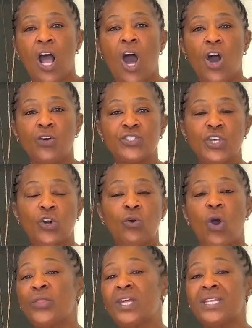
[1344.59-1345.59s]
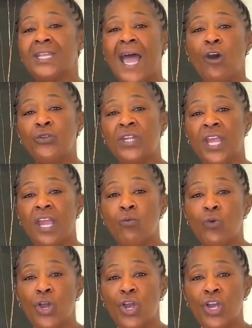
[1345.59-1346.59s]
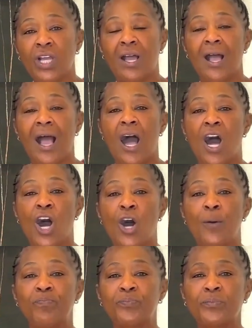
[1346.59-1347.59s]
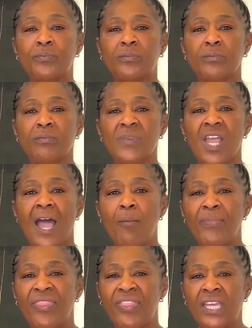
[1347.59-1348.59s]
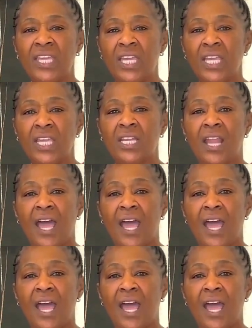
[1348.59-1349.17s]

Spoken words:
Also on the Now Network, I'm thinking